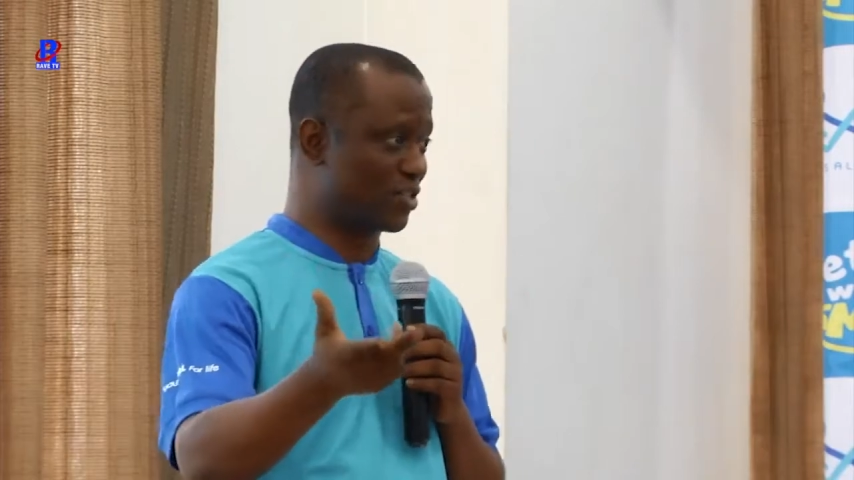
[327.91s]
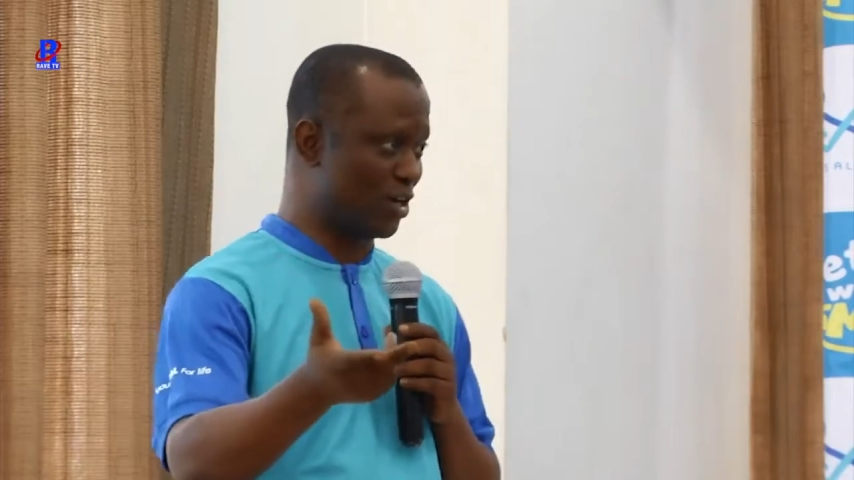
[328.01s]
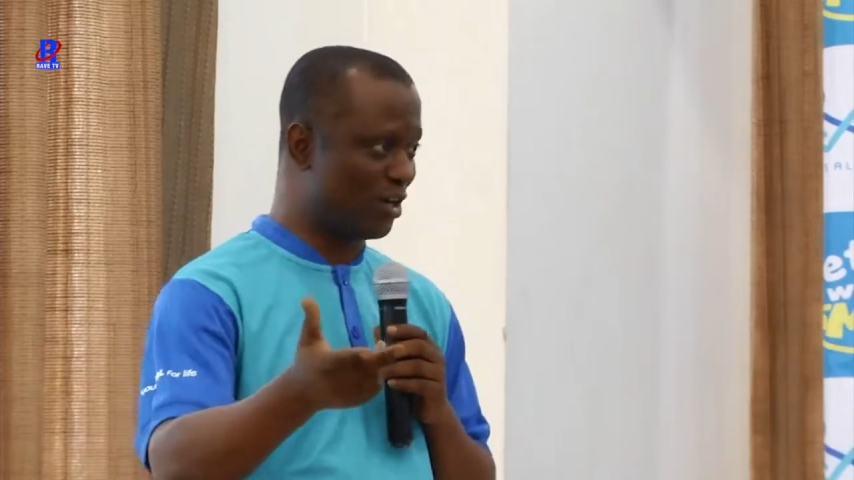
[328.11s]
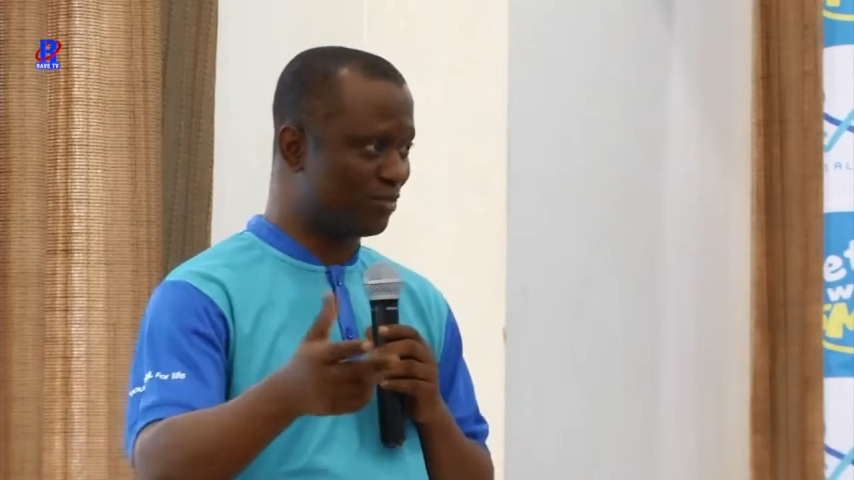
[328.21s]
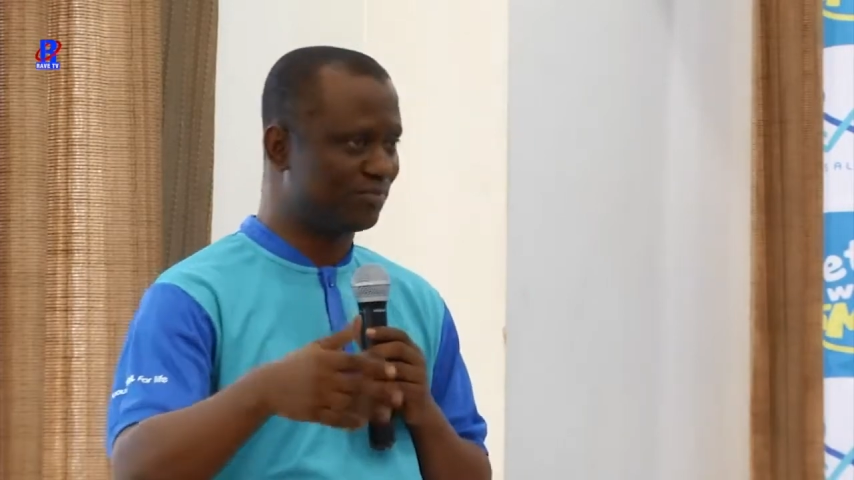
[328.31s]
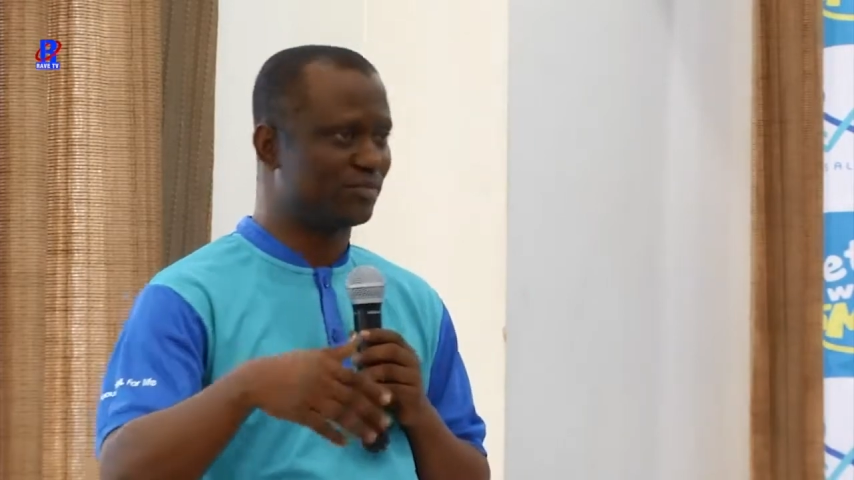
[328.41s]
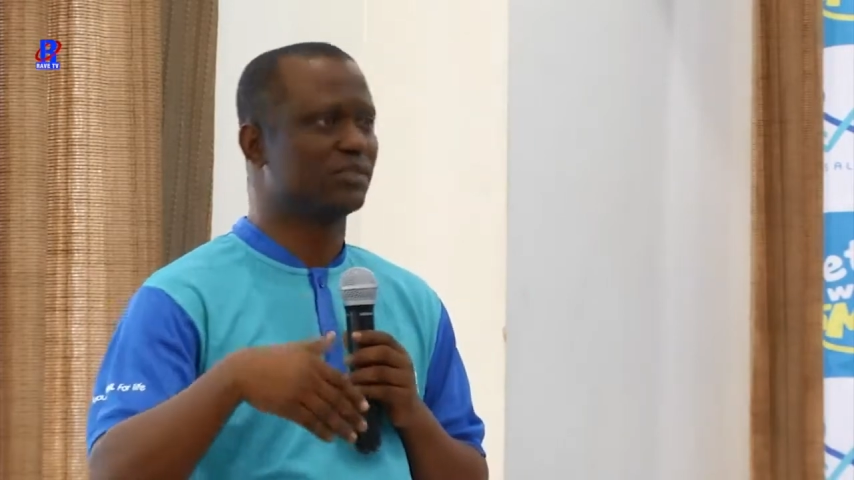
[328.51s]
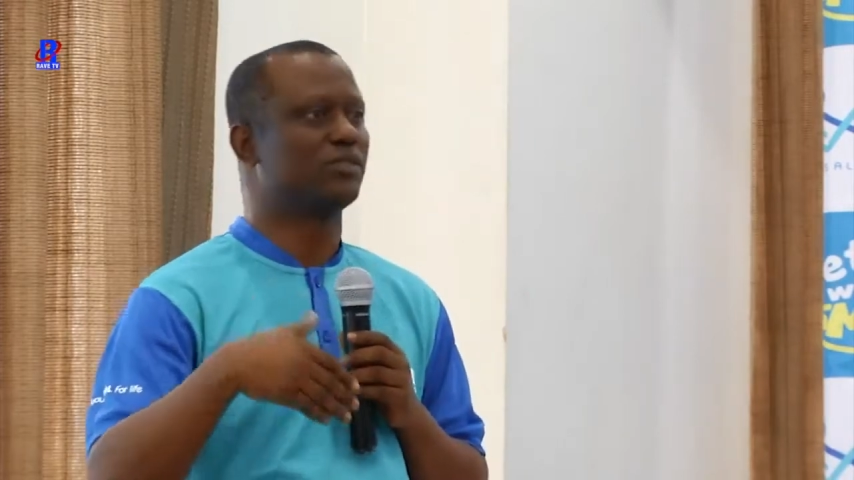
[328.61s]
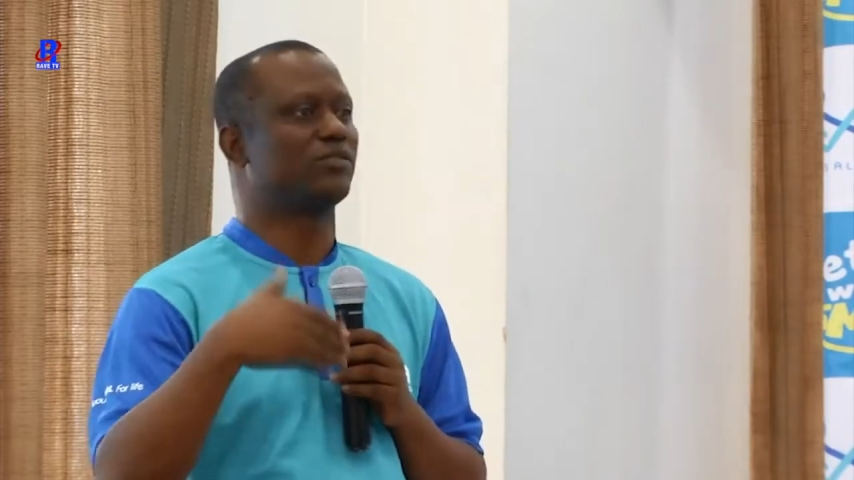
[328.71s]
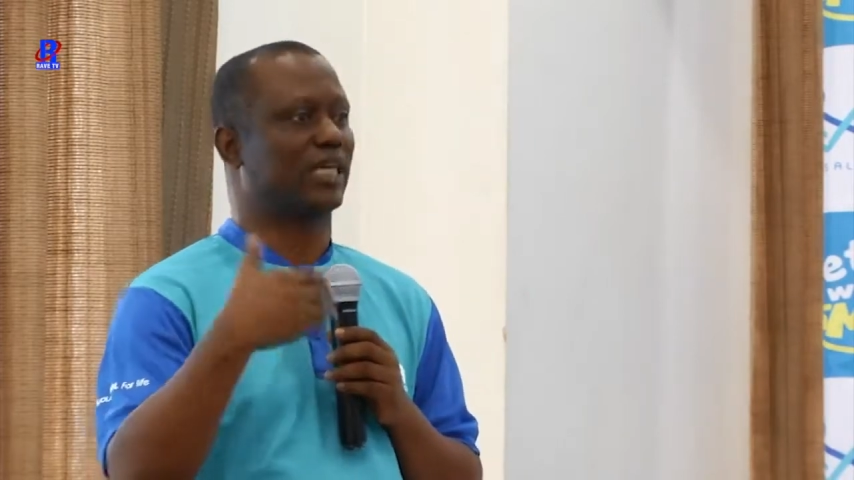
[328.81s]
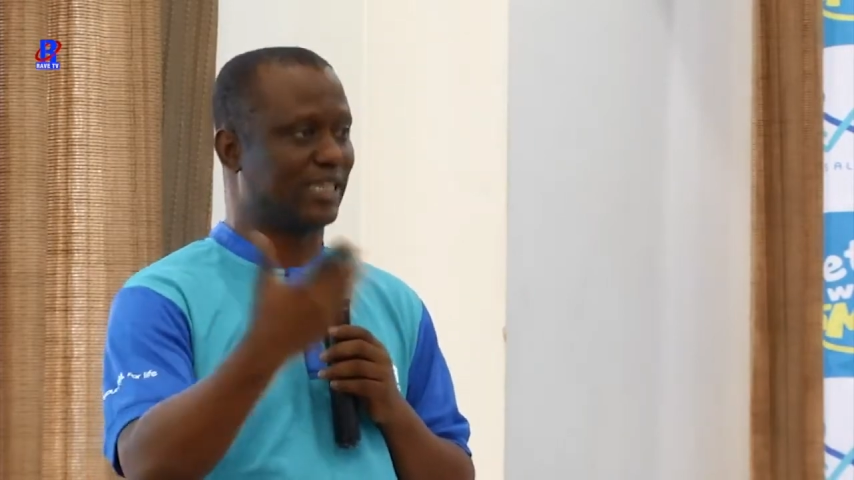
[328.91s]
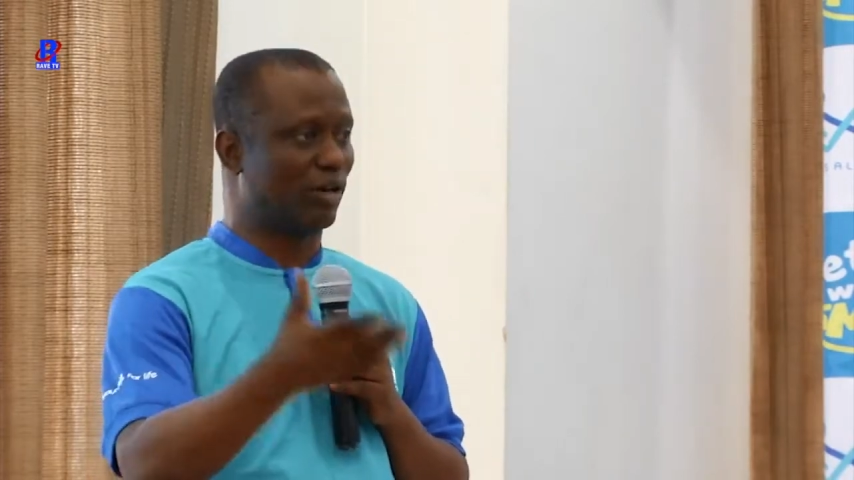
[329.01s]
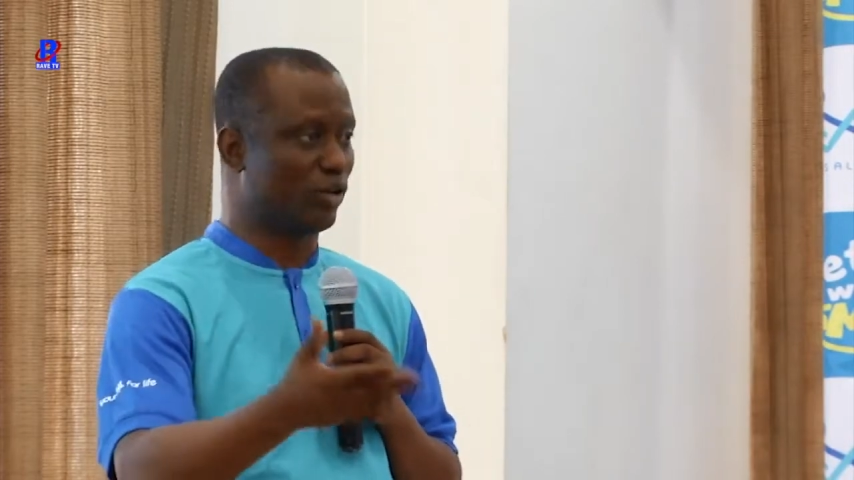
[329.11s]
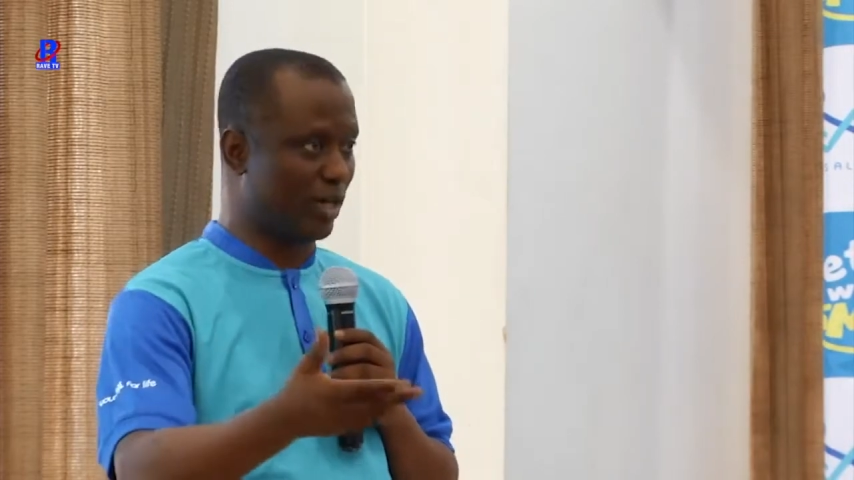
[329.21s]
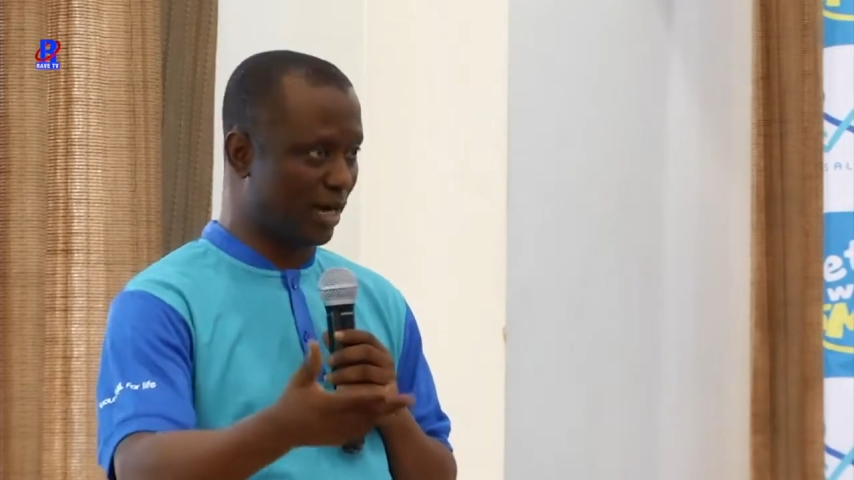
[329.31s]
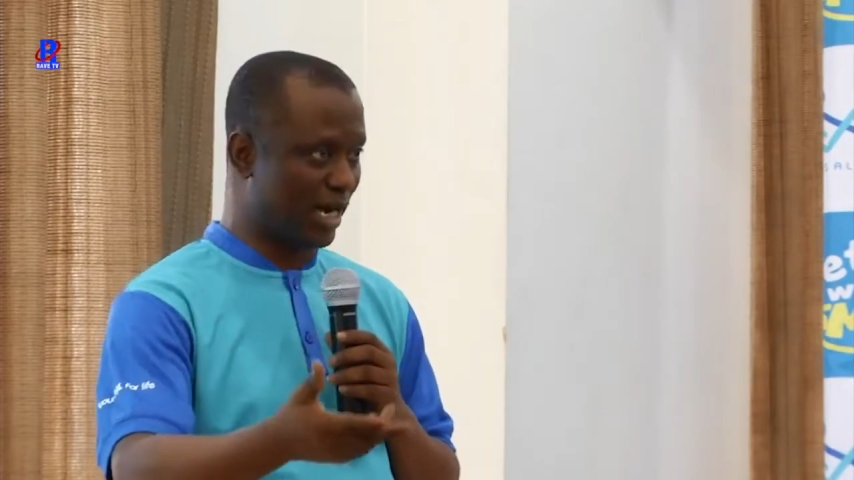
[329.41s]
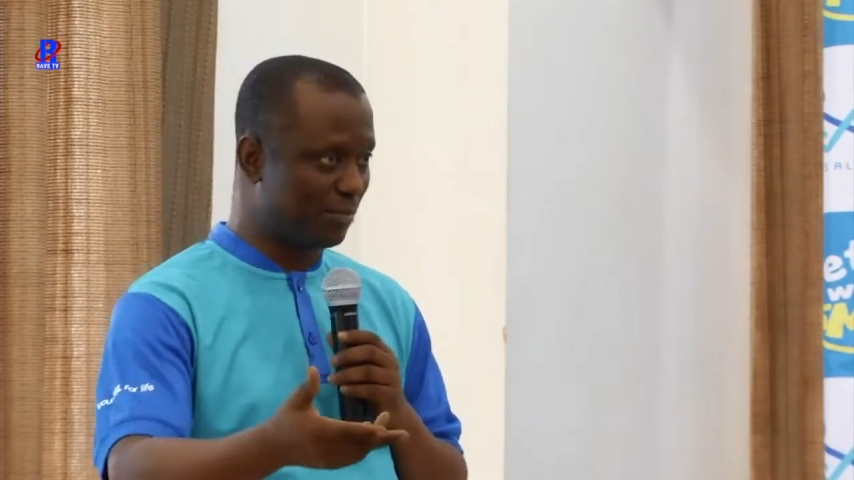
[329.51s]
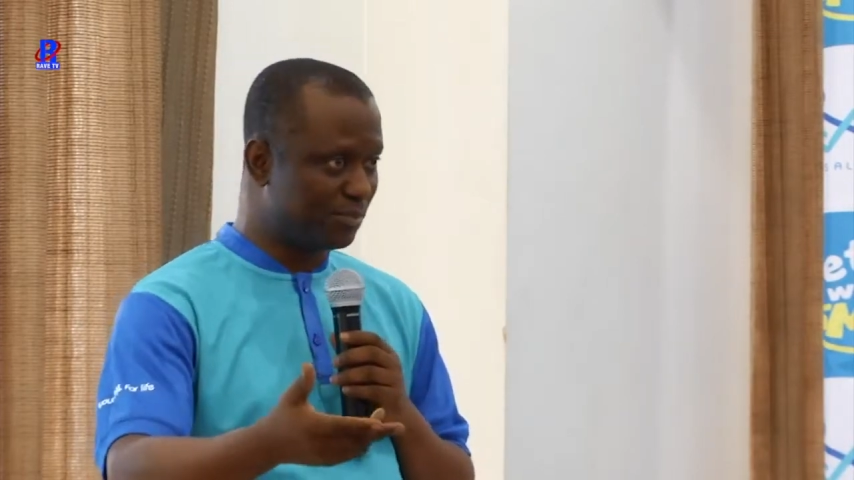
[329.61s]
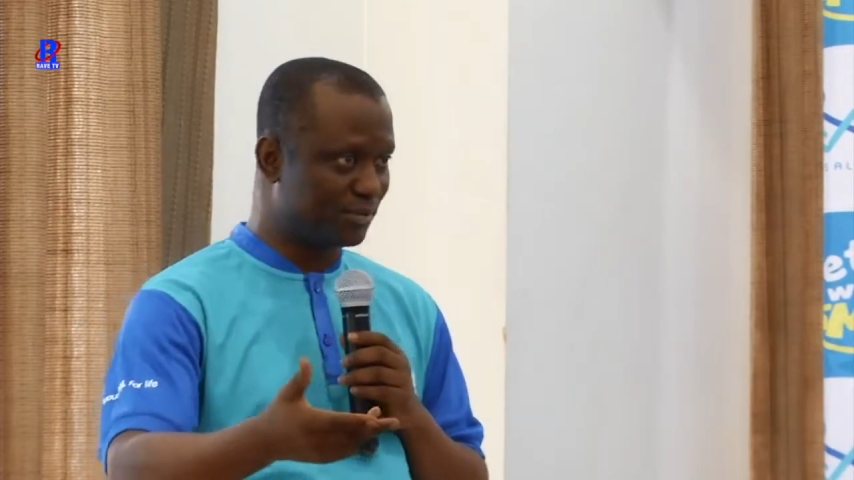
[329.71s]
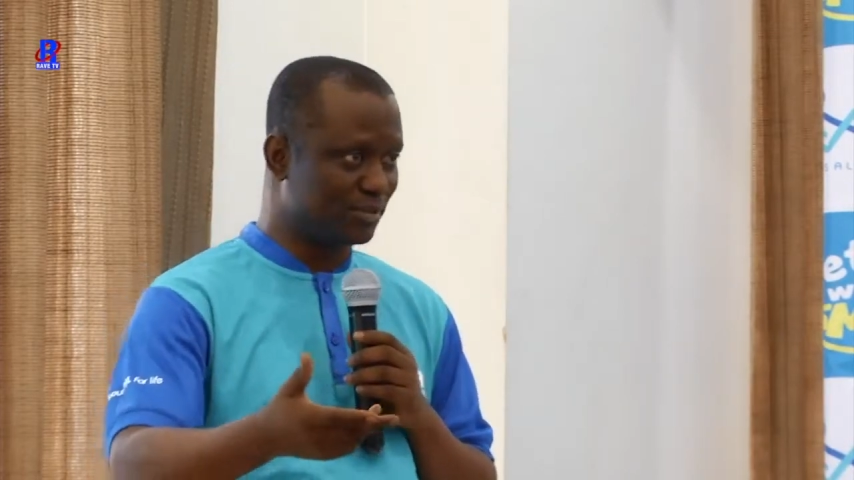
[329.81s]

Store, you can download our app.